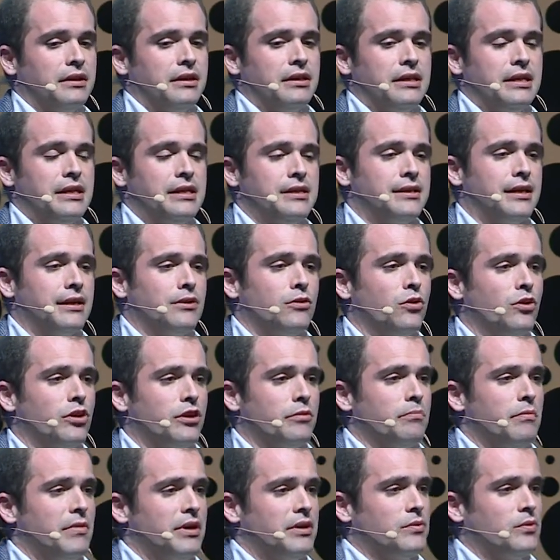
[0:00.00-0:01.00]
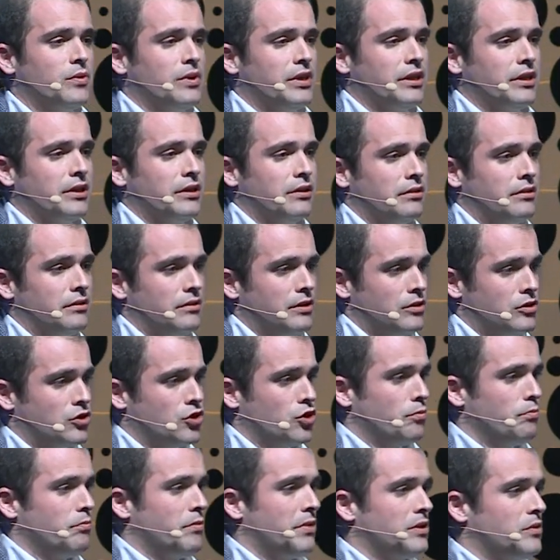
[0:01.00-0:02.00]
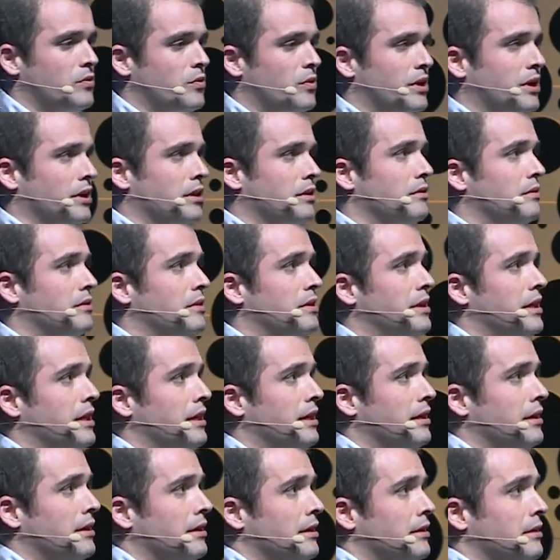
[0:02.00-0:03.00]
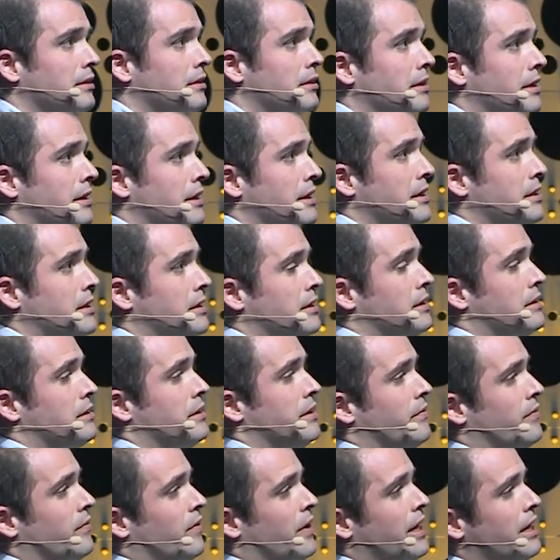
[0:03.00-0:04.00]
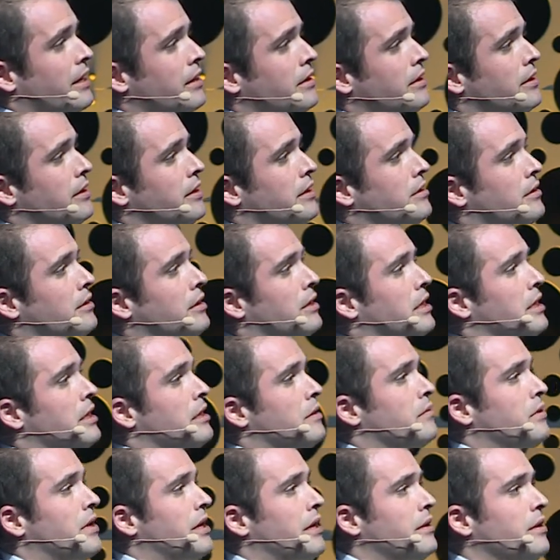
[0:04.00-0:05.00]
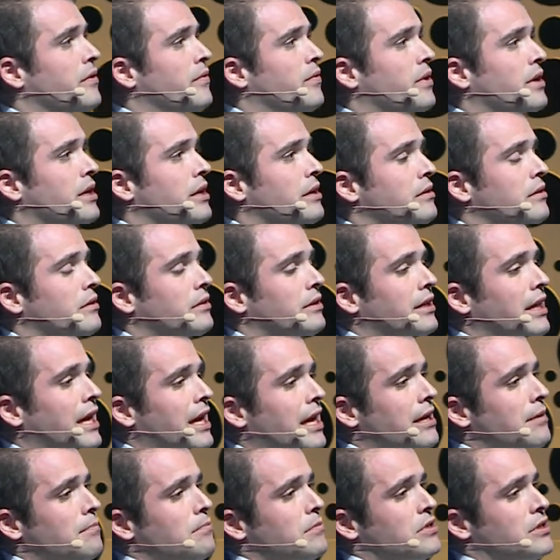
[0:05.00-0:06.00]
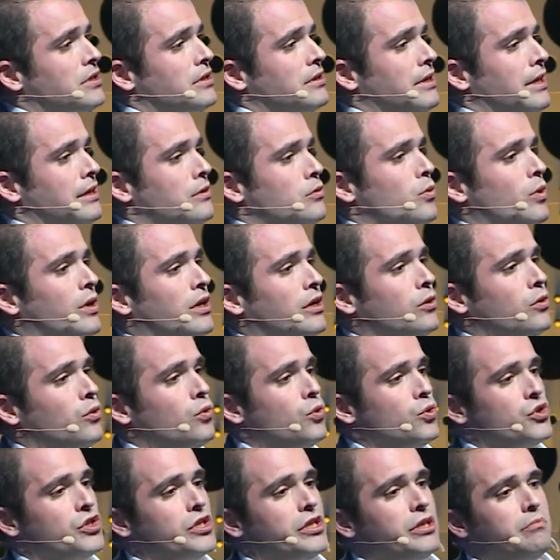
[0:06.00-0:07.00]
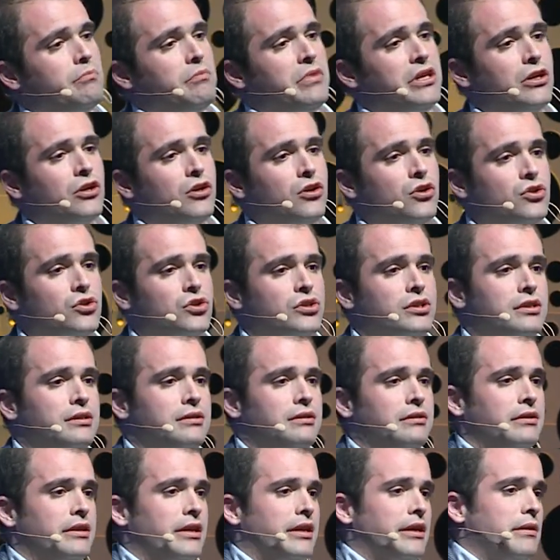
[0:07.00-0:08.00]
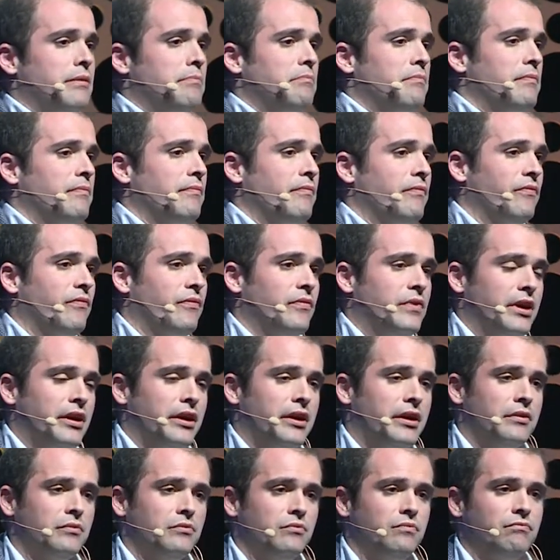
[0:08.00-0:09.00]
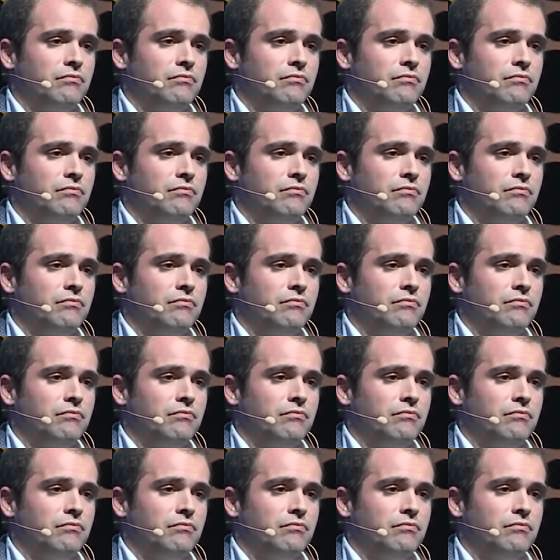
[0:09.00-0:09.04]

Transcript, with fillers: is another metric, submetric, that is defining the different times that you are losing because the uh,